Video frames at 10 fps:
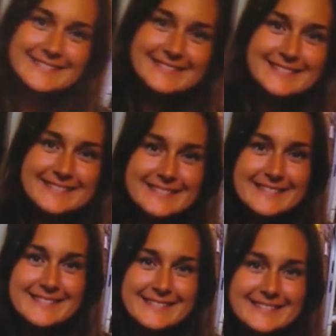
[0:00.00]
to
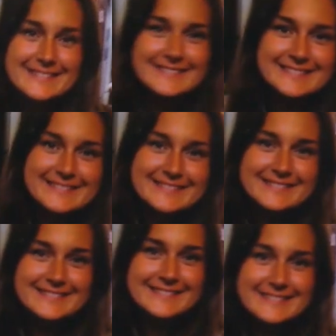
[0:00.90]
Julia Ekman
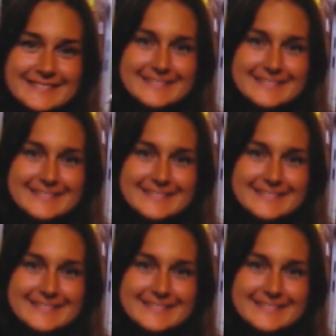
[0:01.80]
this year.